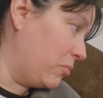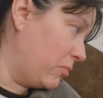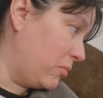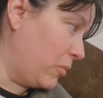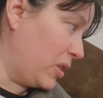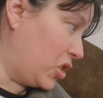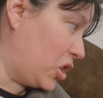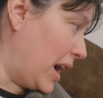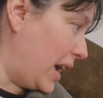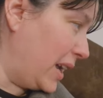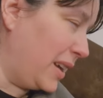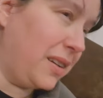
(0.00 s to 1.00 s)
We
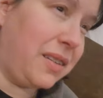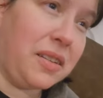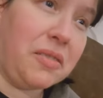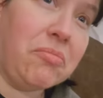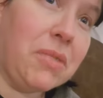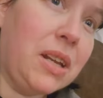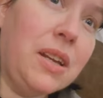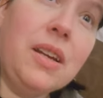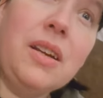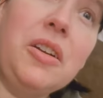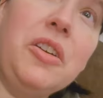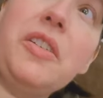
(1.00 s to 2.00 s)
chatted and
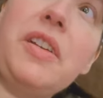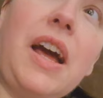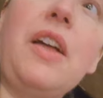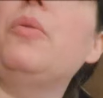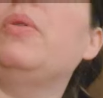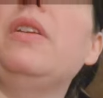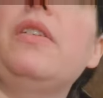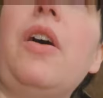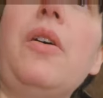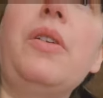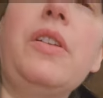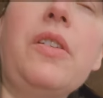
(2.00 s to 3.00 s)
looked out the
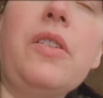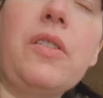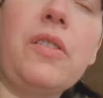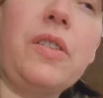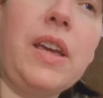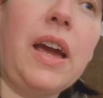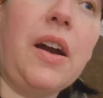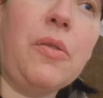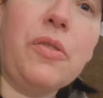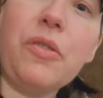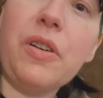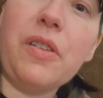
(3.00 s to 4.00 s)
window and just, yeah, I
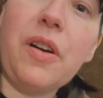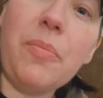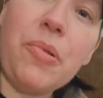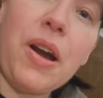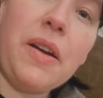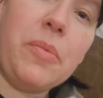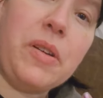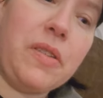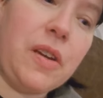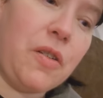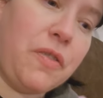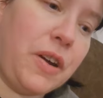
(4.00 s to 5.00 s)
was all right. So I'm proud of
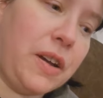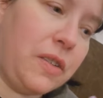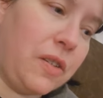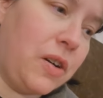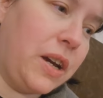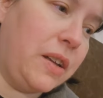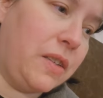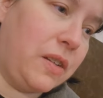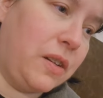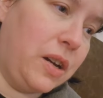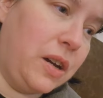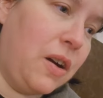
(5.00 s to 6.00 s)
myself for anxiety
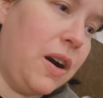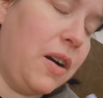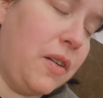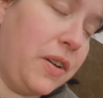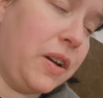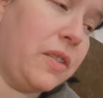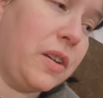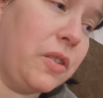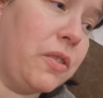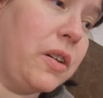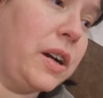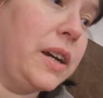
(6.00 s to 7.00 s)
tonight. I think I've done
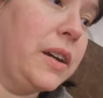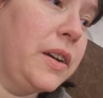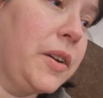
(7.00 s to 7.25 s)
all right.